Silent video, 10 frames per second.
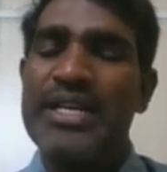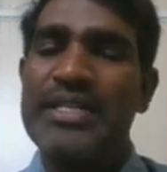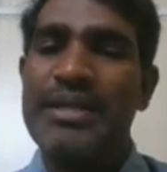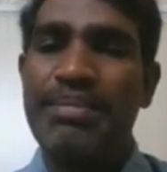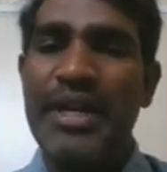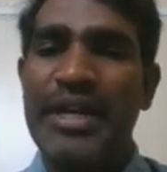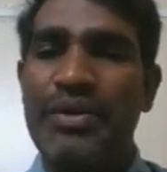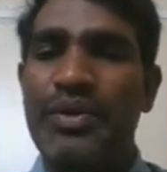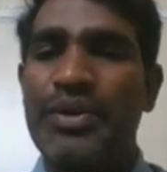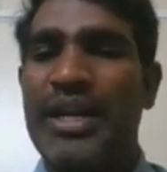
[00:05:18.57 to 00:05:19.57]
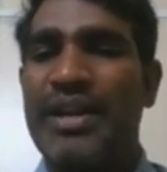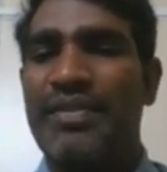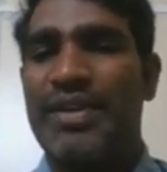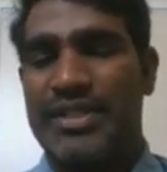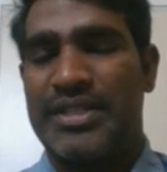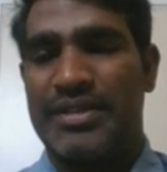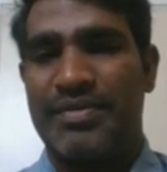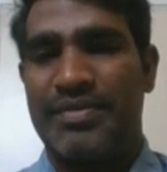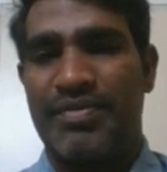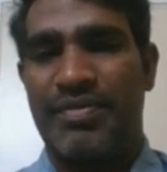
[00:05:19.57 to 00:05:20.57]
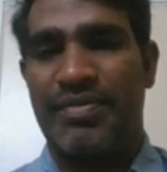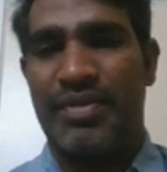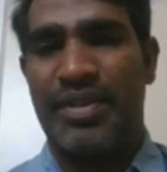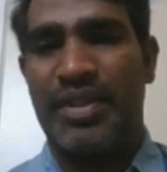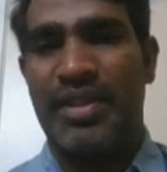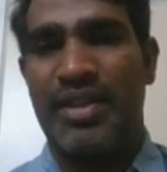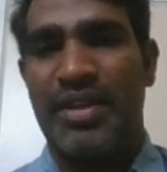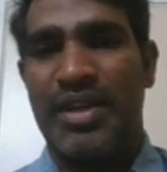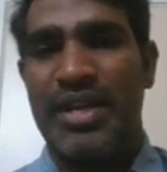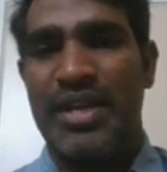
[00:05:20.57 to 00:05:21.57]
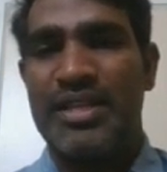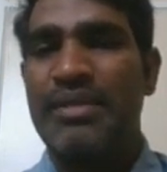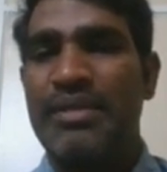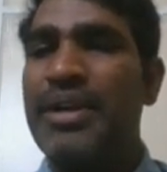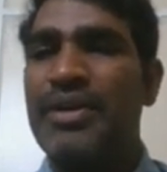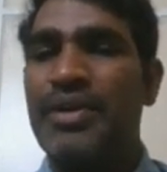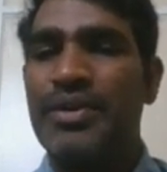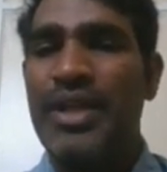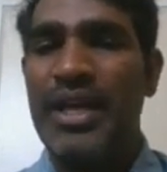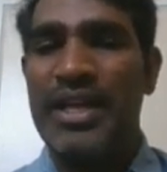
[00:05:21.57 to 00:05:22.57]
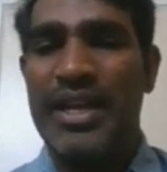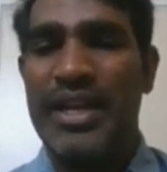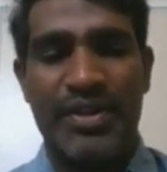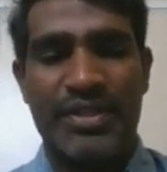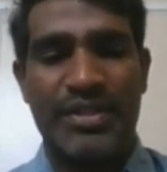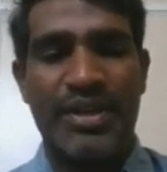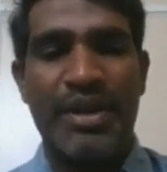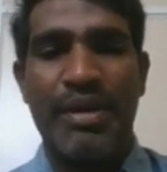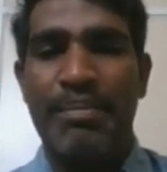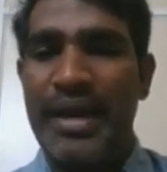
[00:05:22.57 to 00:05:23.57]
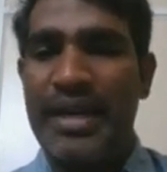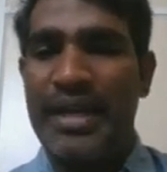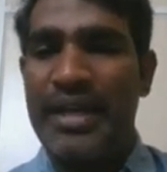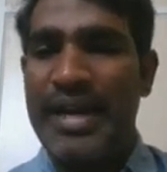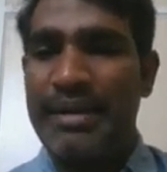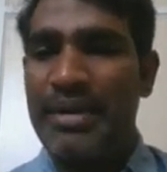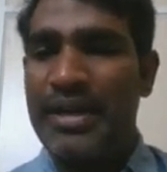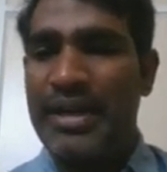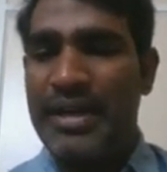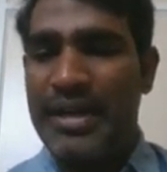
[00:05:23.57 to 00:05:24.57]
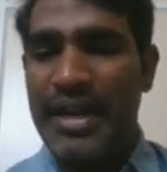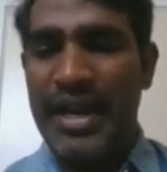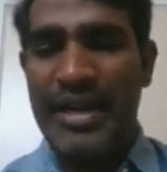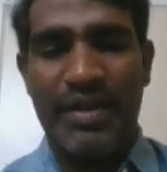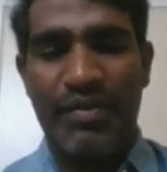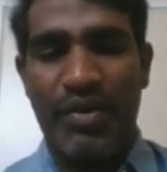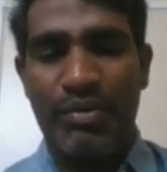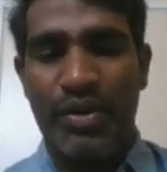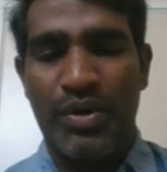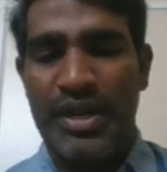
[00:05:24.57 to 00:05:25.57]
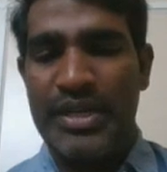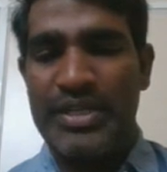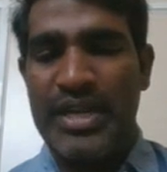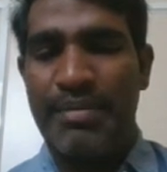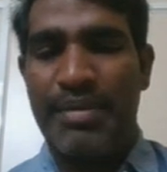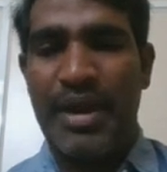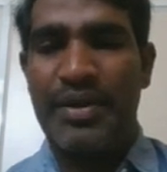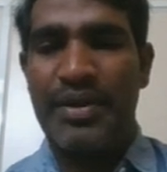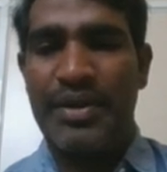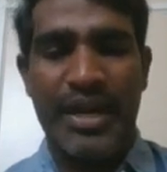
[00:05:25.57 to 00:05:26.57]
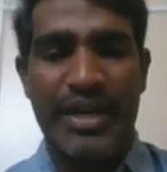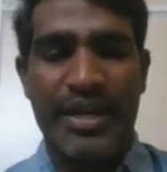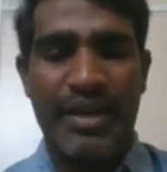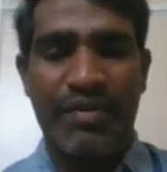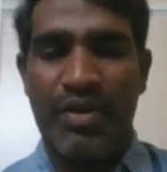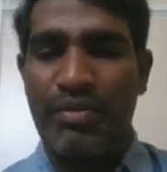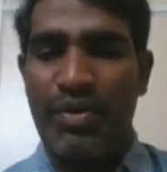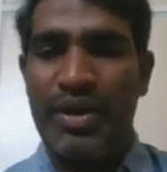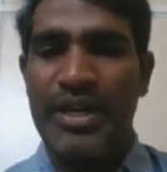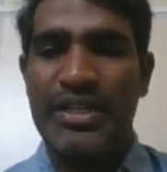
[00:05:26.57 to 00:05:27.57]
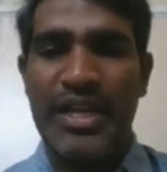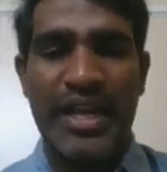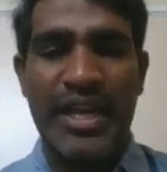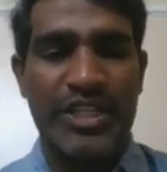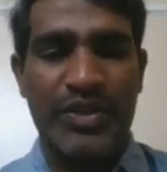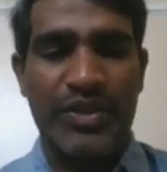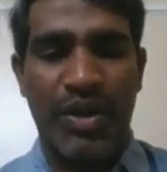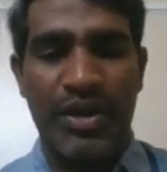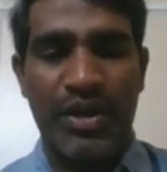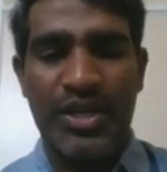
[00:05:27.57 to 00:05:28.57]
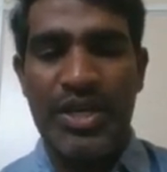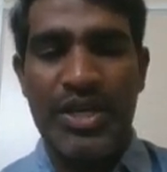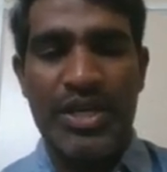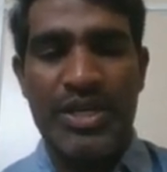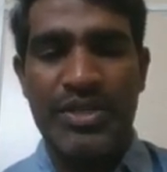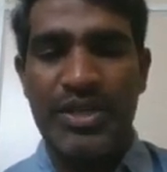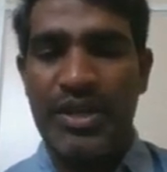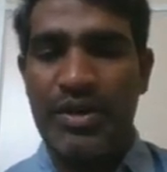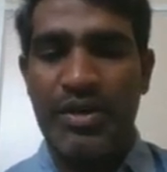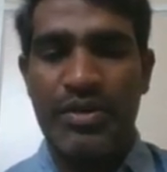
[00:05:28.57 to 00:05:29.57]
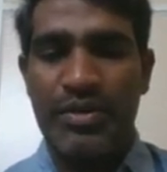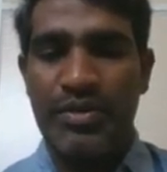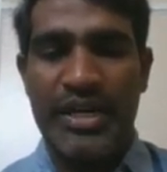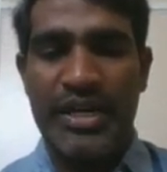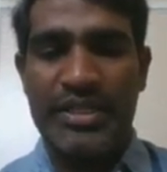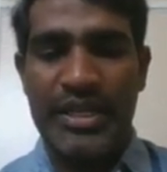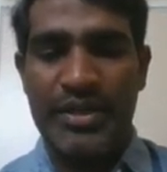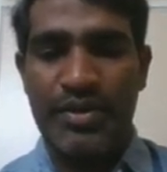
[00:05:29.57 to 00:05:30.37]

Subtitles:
simply it will do the reverse. Simply it will do the reverse. Better, let me create here one more list. I am trying to create here one more list. A list 1 is equal to, let's say,